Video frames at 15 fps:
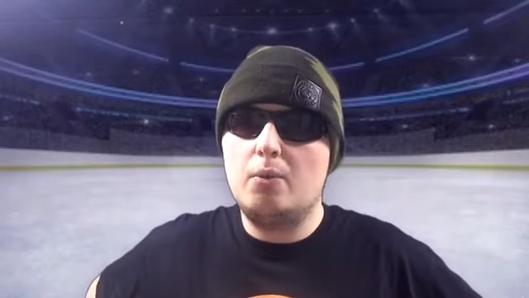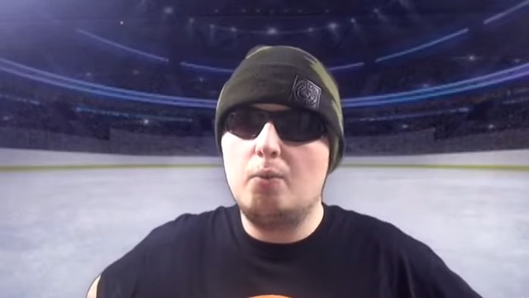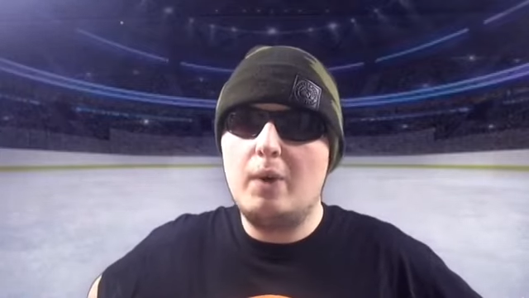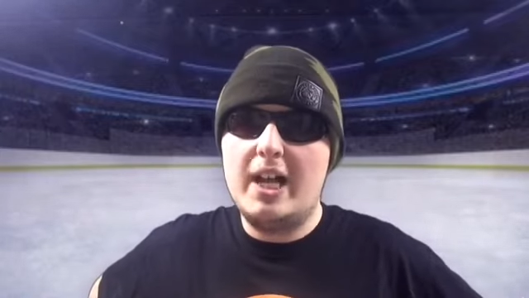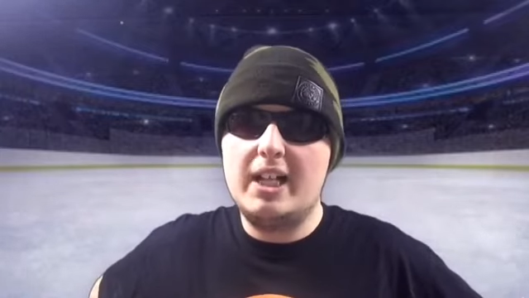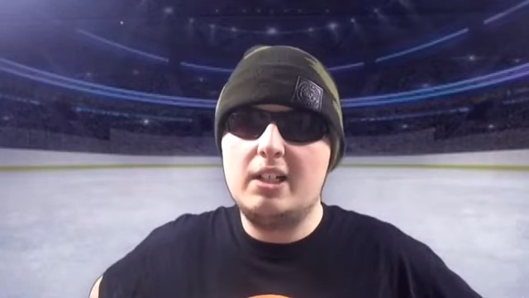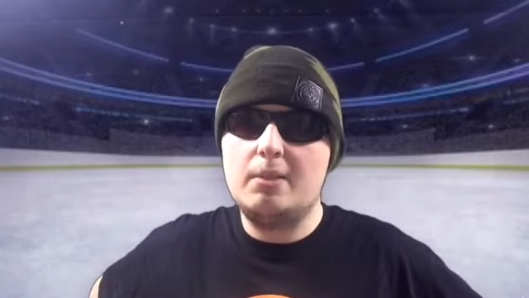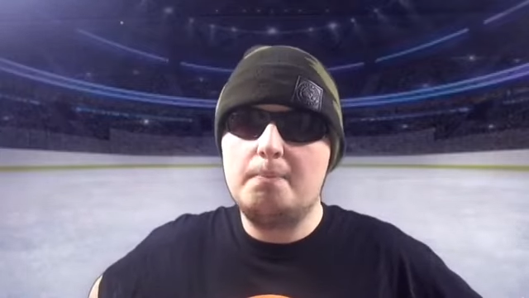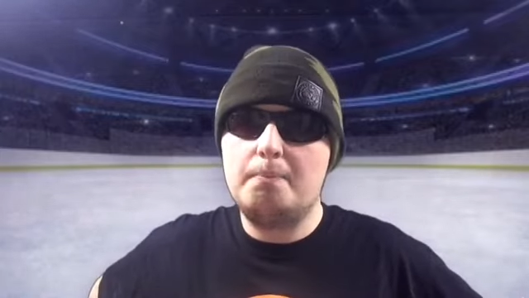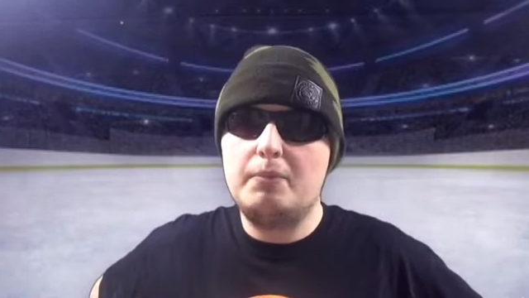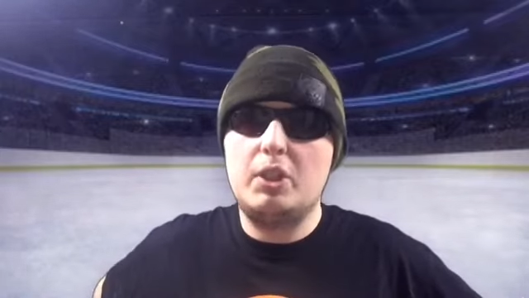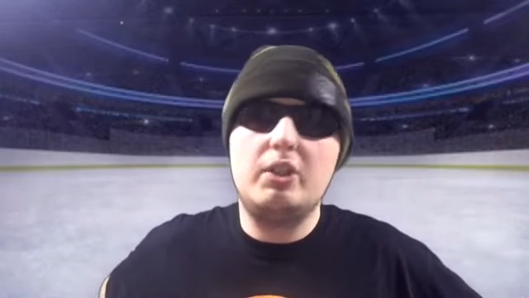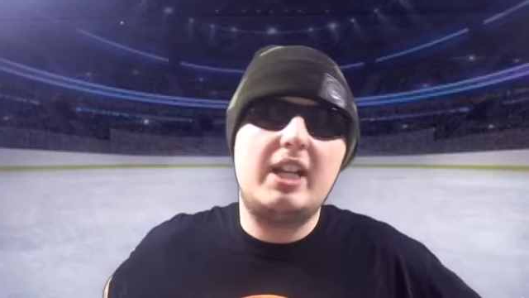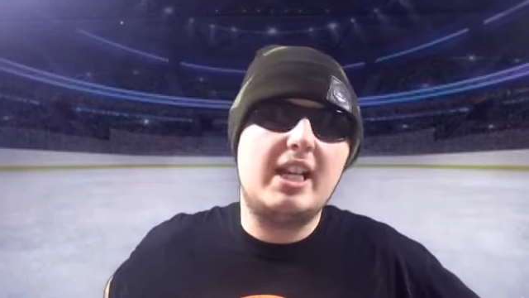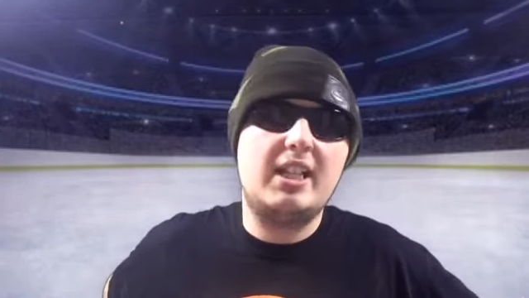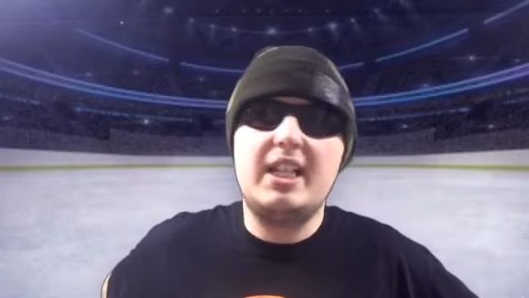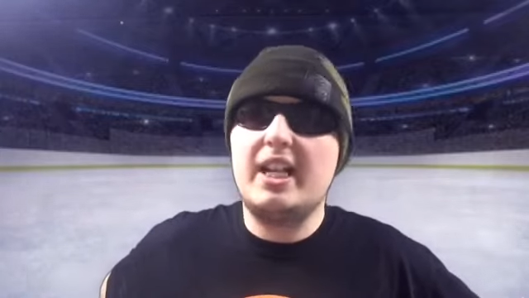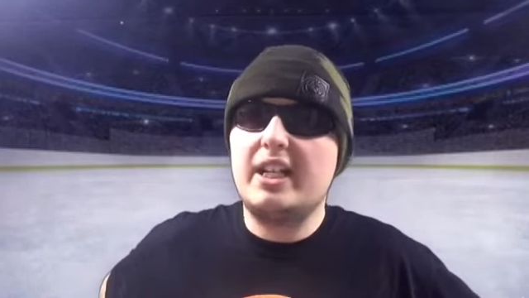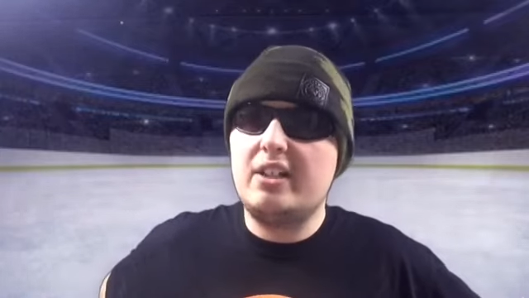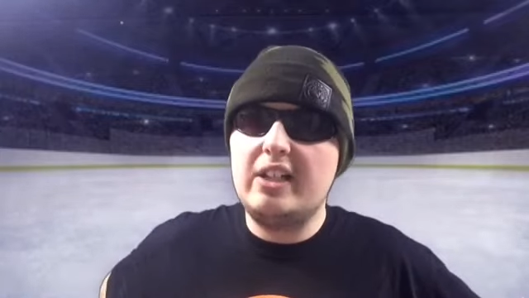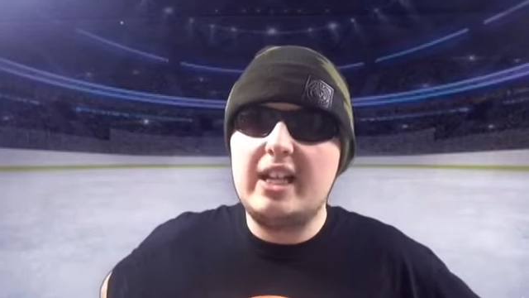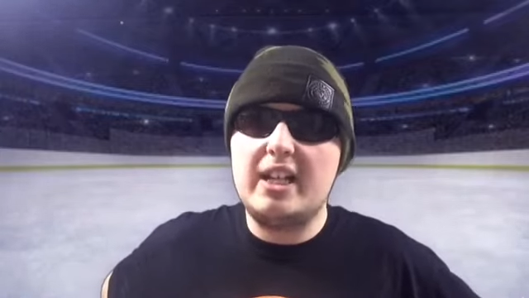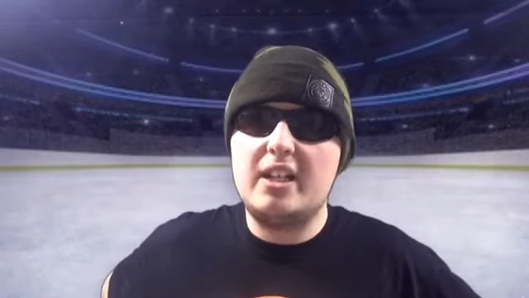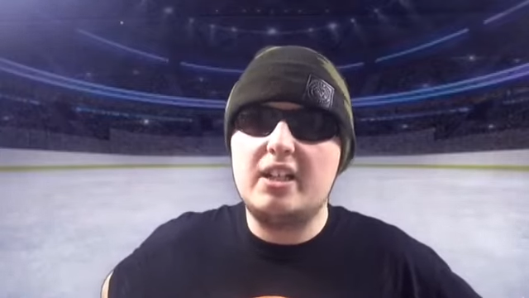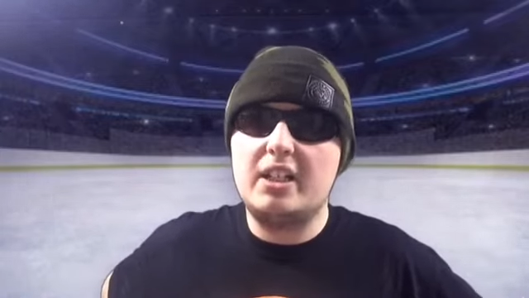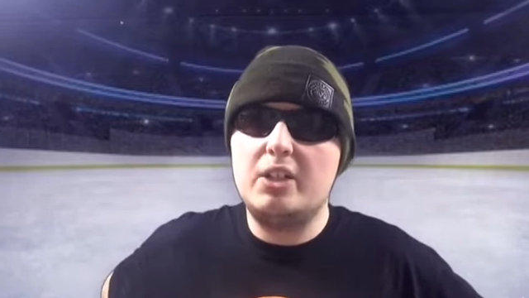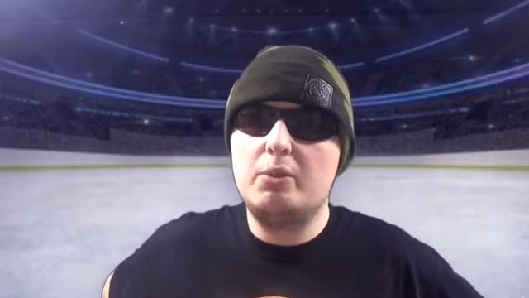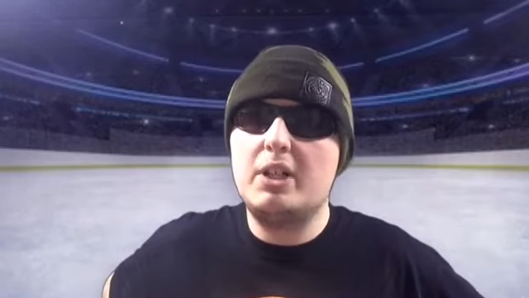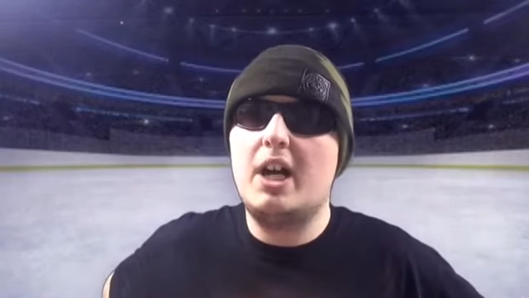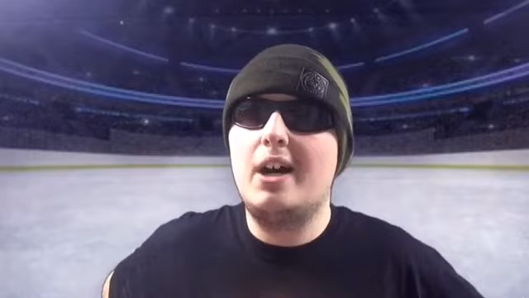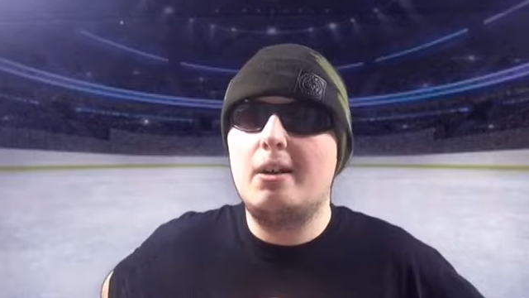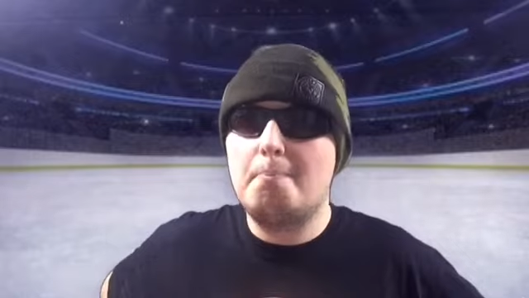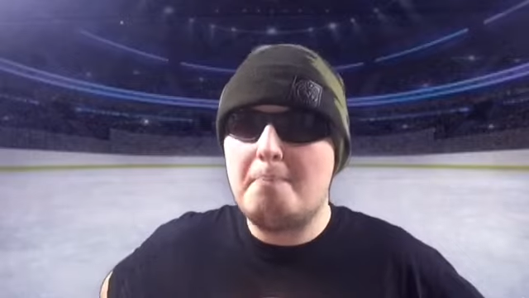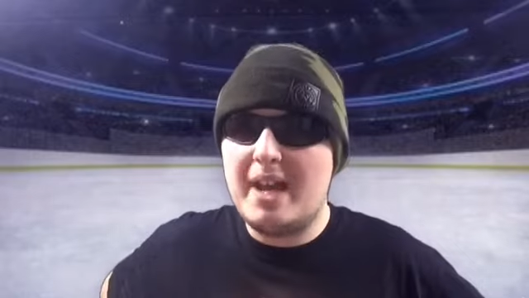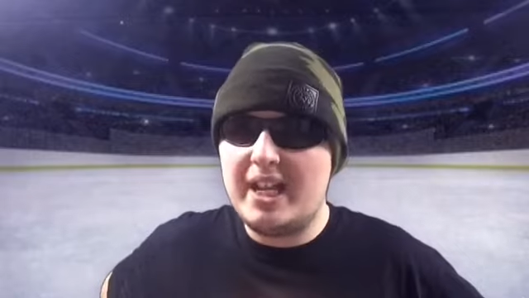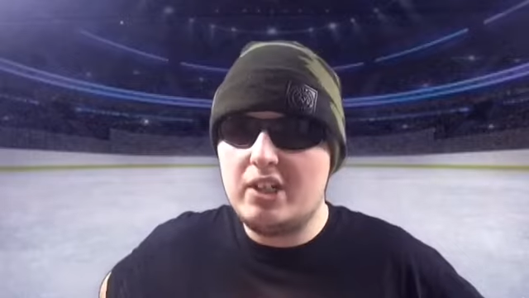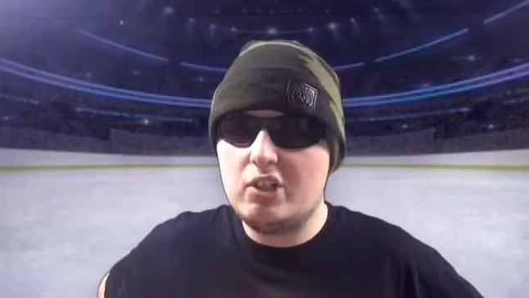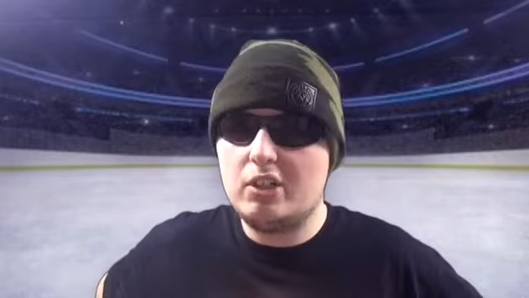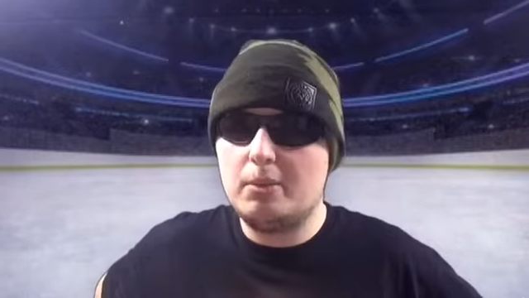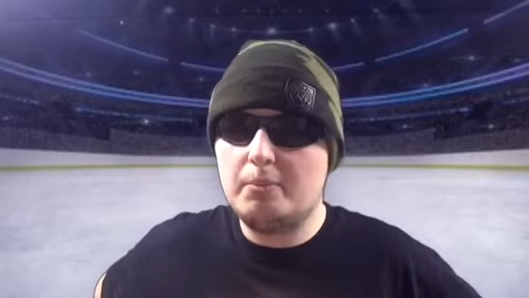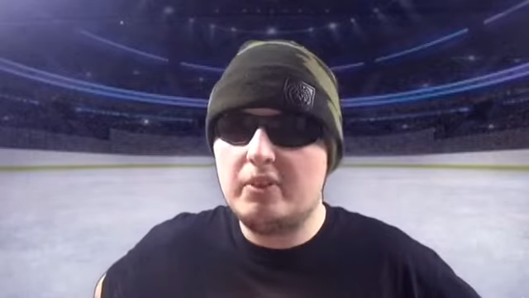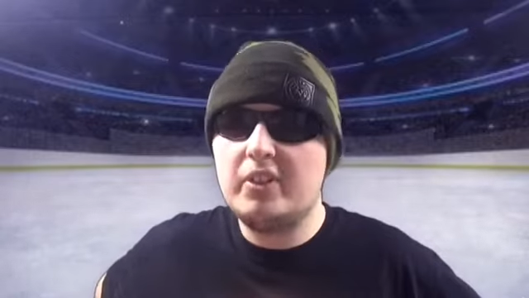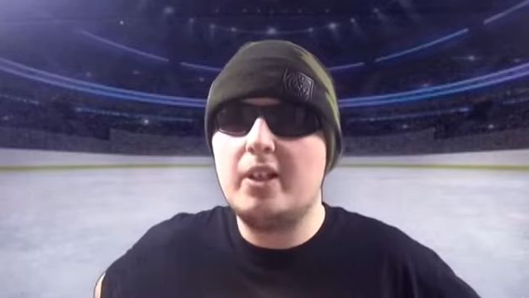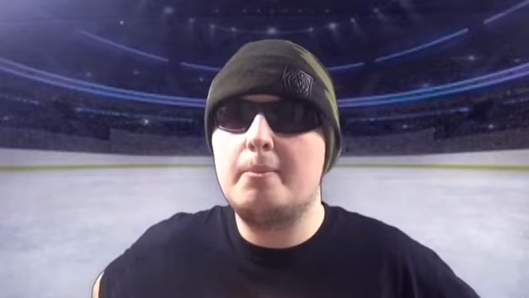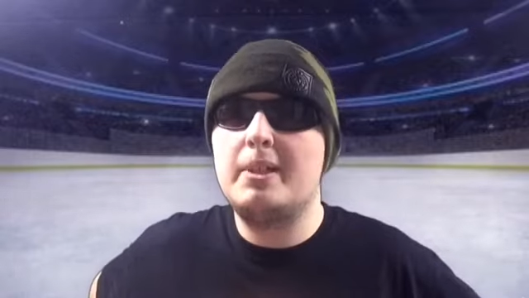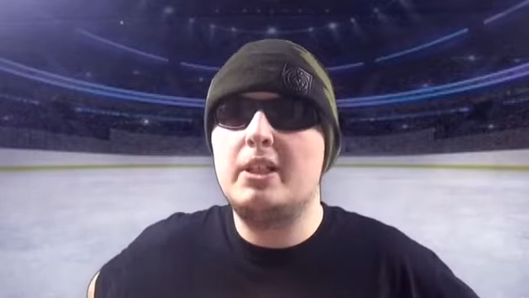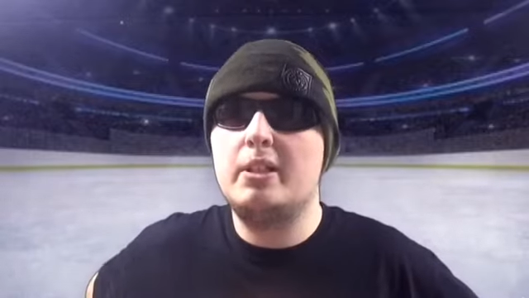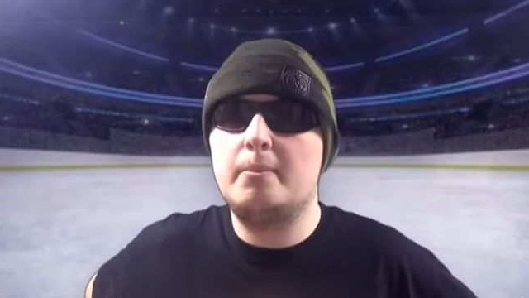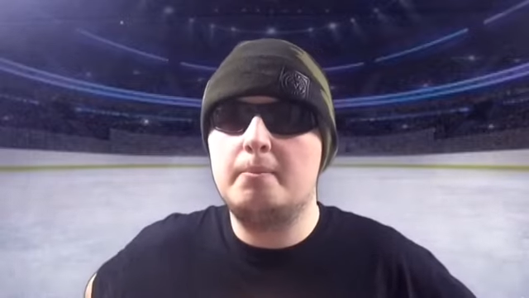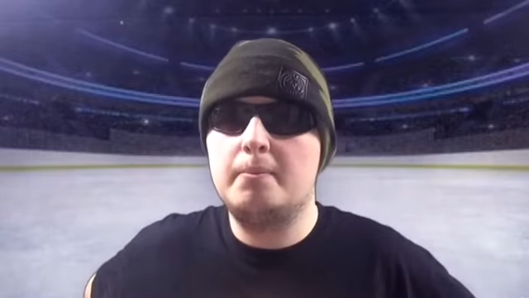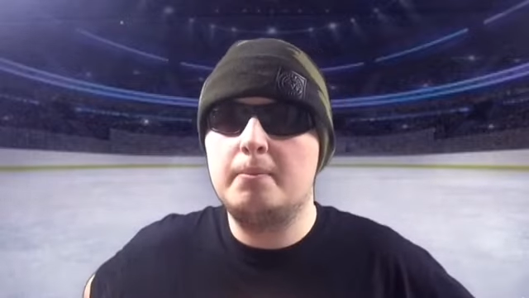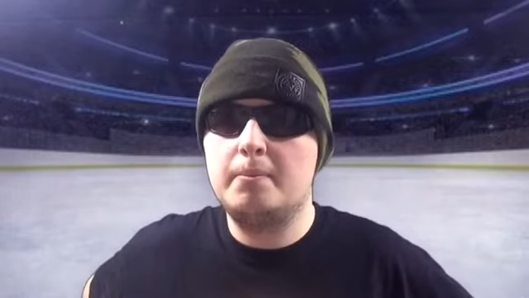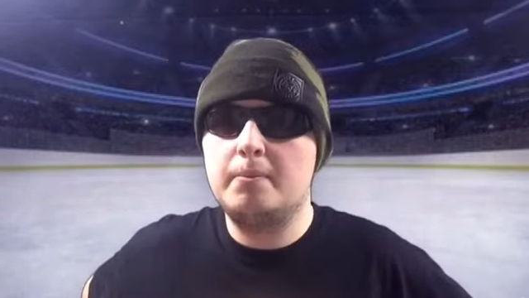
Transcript: well, you get the idea. You can't pendulum summon them.